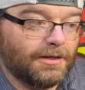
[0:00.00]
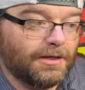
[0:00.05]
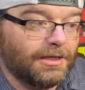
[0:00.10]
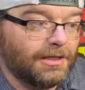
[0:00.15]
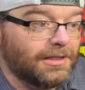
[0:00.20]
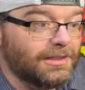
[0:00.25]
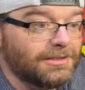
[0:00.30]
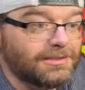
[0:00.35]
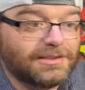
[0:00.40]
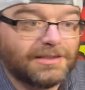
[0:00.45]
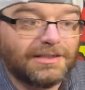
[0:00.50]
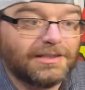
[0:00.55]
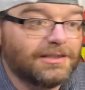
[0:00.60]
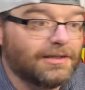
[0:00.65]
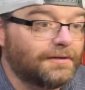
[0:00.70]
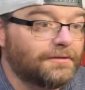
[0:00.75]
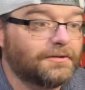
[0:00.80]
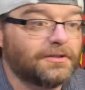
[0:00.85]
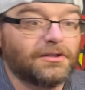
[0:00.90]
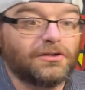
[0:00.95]
Izzy
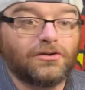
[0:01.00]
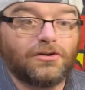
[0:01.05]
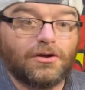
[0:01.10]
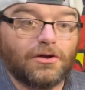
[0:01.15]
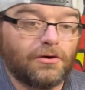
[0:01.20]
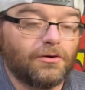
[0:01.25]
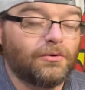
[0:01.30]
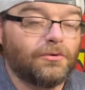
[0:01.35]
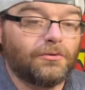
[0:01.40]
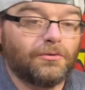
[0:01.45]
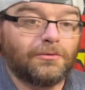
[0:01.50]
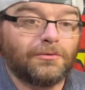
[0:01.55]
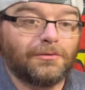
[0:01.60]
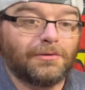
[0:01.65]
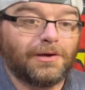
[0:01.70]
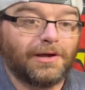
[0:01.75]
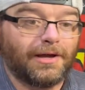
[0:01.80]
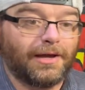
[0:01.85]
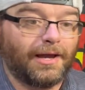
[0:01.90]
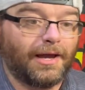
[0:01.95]
doesn't
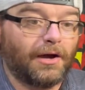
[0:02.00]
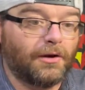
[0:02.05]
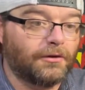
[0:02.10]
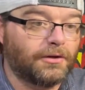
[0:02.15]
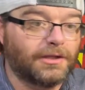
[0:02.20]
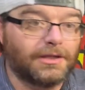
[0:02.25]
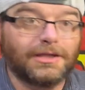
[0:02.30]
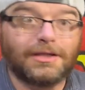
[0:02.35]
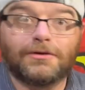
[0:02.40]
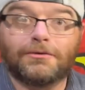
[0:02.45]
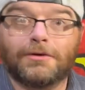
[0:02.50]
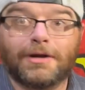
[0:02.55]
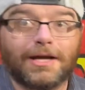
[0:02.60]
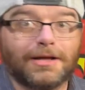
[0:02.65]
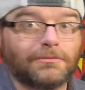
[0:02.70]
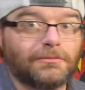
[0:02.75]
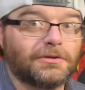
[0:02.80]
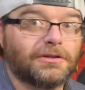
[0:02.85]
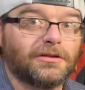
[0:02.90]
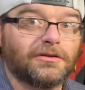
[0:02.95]
know how to
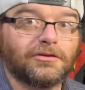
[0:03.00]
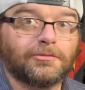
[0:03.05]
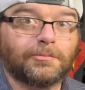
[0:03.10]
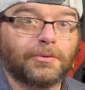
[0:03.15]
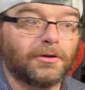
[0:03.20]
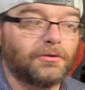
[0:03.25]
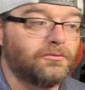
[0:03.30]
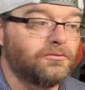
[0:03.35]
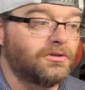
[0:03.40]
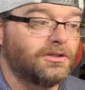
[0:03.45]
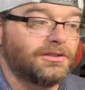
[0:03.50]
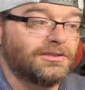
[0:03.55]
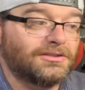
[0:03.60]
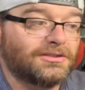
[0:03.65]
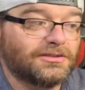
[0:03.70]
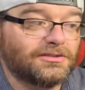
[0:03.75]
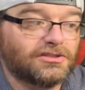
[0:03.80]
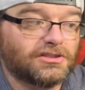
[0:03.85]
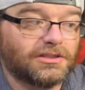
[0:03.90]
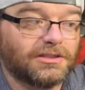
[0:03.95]
interact with other
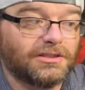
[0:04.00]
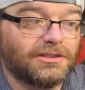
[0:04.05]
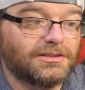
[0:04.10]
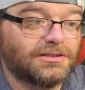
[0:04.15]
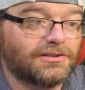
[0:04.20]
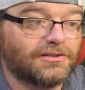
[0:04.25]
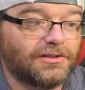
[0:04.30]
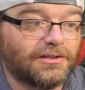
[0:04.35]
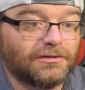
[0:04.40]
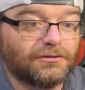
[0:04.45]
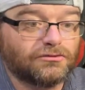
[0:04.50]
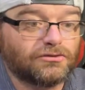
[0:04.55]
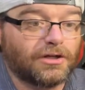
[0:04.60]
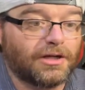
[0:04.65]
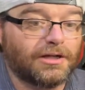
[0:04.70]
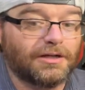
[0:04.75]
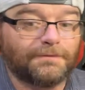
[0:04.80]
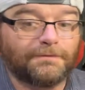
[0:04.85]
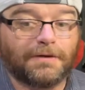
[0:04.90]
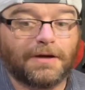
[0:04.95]
ponies. She's still
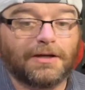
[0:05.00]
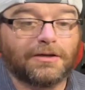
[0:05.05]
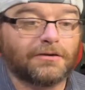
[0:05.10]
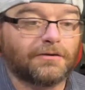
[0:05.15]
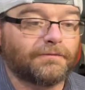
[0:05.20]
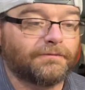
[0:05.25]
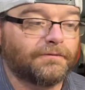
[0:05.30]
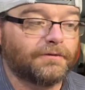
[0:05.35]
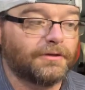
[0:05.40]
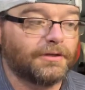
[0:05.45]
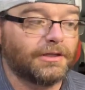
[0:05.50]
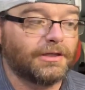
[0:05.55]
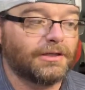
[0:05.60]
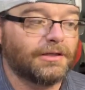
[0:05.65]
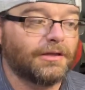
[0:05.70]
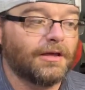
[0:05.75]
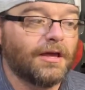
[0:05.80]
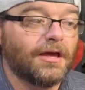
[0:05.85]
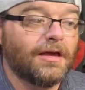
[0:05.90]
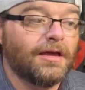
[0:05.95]
trying to find her
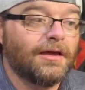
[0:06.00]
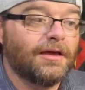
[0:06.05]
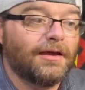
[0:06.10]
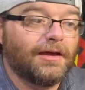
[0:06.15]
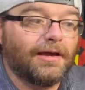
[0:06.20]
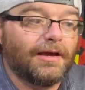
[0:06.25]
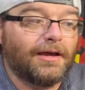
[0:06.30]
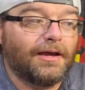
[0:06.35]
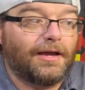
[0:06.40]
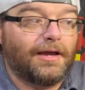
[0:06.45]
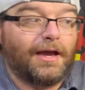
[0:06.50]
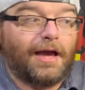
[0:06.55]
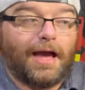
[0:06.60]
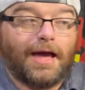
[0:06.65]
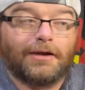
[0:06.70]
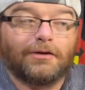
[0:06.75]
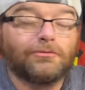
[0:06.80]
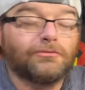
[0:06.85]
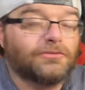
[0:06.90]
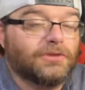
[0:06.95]
footing.
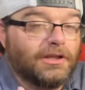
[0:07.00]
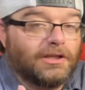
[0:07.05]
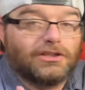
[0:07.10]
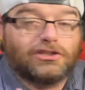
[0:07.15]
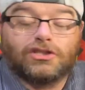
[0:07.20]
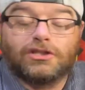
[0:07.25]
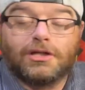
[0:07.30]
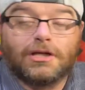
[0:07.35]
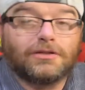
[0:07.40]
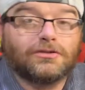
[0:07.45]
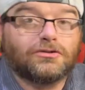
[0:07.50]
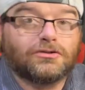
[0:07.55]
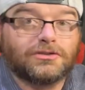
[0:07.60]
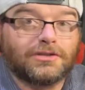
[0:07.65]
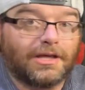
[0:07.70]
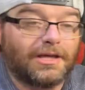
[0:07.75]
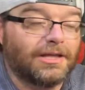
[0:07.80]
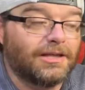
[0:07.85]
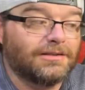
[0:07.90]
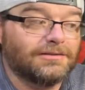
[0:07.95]
I don't think she
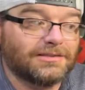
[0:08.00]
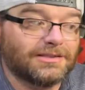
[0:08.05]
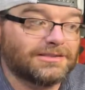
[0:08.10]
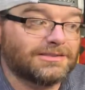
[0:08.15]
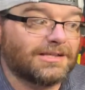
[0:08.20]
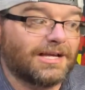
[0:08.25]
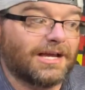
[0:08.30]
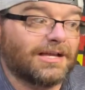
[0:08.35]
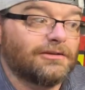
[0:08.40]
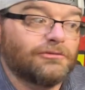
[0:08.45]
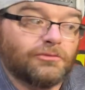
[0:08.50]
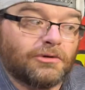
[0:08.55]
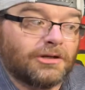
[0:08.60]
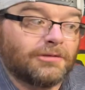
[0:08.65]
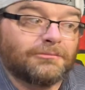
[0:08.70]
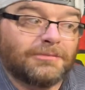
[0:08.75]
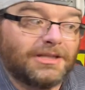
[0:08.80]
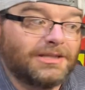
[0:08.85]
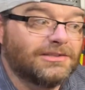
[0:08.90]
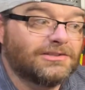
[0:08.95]
understands exactly what
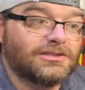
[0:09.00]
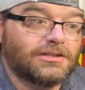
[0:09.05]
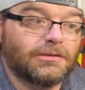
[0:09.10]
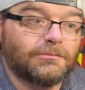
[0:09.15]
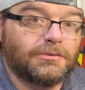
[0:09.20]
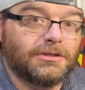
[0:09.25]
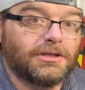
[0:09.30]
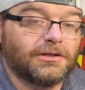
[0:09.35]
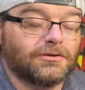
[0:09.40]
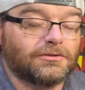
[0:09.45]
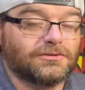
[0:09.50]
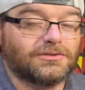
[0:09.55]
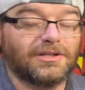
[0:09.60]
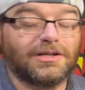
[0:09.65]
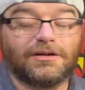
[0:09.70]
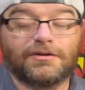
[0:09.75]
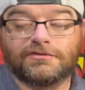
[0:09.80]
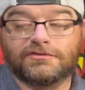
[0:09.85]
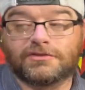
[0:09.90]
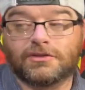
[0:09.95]
it means to be
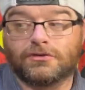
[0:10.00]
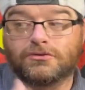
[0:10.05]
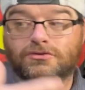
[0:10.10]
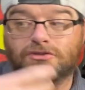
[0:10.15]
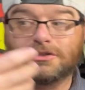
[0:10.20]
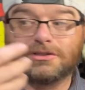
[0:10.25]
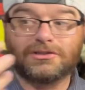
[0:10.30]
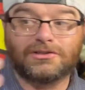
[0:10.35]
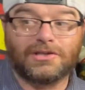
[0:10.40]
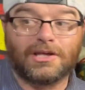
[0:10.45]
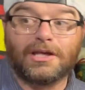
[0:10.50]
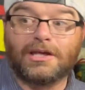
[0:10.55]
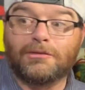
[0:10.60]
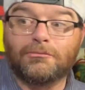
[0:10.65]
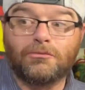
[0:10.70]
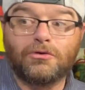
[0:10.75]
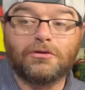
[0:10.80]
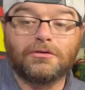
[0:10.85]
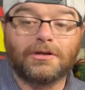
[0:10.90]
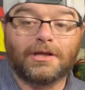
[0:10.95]
herself. So she's
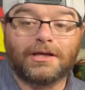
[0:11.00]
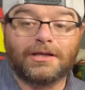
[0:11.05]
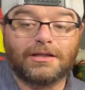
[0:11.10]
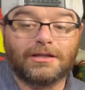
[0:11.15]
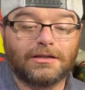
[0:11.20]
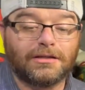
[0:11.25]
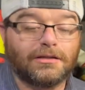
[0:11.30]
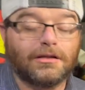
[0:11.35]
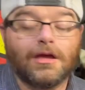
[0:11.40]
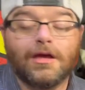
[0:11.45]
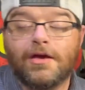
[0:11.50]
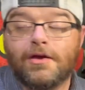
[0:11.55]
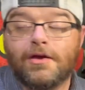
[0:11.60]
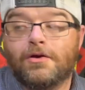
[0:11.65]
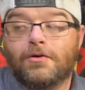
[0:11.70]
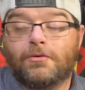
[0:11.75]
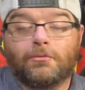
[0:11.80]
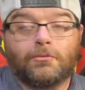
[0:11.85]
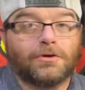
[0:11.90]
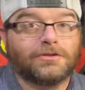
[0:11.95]
emulating
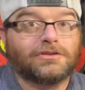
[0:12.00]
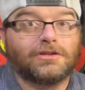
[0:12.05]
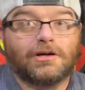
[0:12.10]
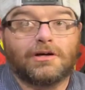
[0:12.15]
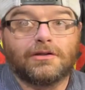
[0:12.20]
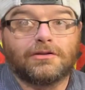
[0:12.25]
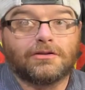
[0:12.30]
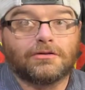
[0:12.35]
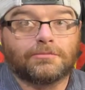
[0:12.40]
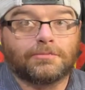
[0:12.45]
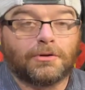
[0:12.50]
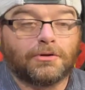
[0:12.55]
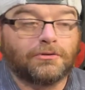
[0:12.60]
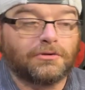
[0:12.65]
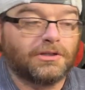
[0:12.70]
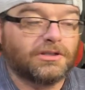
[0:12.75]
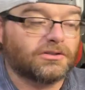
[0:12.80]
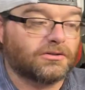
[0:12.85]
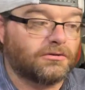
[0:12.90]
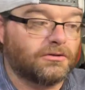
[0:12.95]
what the other
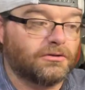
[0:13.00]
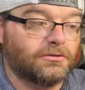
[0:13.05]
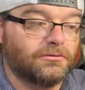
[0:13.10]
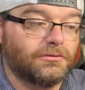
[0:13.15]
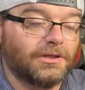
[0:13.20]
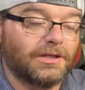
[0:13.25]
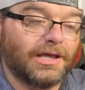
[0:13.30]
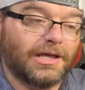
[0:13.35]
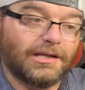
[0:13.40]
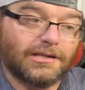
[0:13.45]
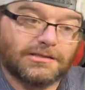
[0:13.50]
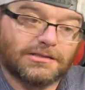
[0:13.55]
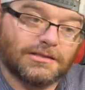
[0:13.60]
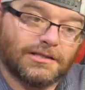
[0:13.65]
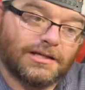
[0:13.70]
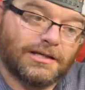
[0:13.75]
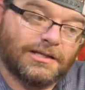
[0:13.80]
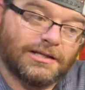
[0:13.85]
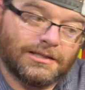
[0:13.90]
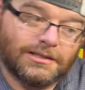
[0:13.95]
ponies are doing. And it's
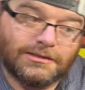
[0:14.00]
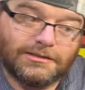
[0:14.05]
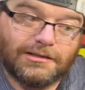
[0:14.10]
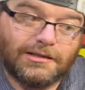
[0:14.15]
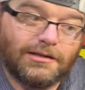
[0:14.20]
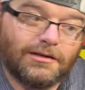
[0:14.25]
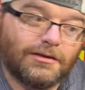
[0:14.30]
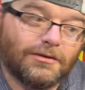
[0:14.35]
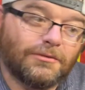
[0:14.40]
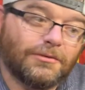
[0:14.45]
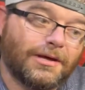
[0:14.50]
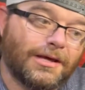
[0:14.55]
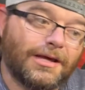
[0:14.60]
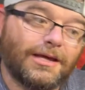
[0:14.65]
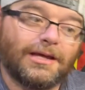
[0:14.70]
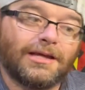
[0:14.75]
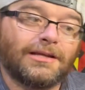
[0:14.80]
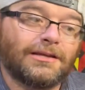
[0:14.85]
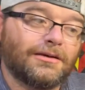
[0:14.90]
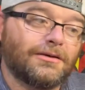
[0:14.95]
like, you know,
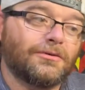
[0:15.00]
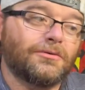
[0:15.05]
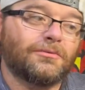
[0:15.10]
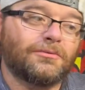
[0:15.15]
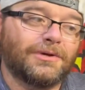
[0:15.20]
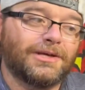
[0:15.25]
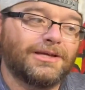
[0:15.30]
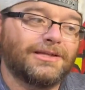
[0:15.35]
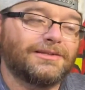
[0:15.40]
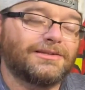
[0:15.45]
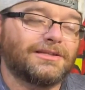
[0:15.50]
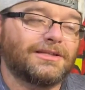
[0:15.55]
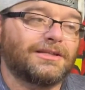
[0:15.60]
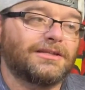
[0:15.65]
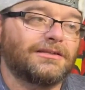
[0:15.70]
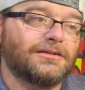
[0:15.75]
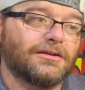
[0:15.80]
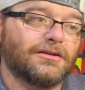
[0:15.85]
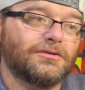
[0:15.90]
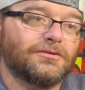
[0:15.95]
hey, no, Izzy,
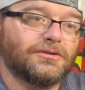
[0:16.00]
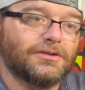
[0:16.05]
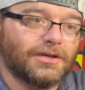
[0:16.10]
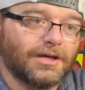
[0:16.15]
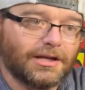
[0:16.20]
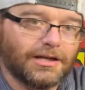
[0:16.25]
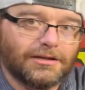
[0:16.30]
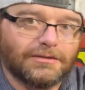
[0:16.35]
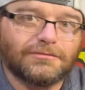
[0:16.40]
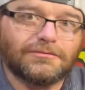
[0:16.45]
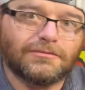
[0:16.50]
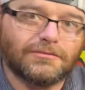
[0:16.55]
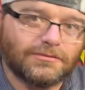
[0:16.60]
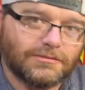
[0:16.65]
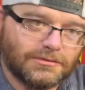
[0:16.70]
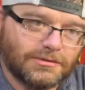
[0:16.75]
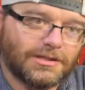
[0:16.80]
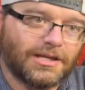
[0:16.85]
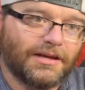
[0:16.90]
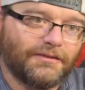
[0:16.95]
you know, you got to
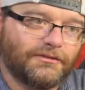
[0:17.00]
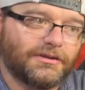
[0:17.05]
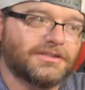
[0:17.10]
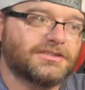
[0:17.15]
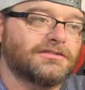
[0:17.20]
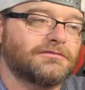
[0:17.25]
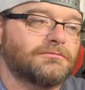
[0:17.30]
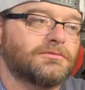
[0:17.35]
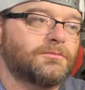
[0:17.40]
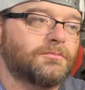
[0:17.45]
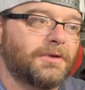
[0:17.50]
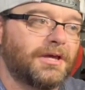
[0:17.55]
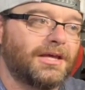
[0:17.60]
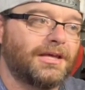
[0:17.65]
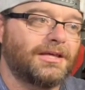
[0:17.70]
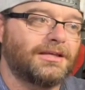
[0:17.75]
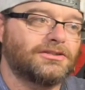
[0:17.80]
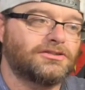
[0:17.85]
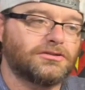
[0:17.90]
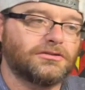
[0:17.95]
give us some
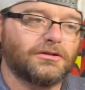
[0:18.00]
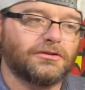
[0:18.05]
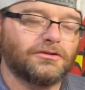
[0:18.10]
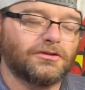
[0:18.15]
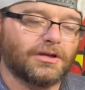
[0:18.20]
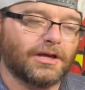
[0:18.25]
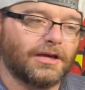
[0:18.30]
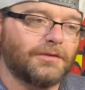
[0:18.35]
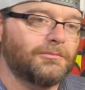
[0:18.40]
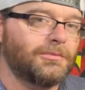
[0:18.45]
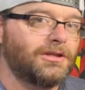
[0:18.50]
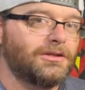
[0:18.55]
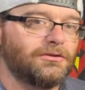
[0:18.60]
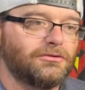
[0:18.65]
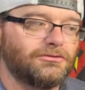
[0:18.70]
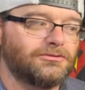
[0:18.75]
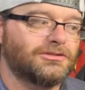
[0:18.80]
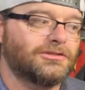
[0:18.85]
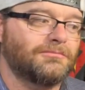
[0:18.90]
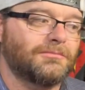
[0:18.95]
space. You know, you can't be
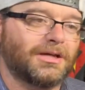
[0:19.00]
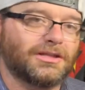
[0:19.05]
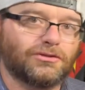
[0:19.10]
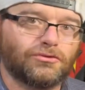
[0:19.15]
using my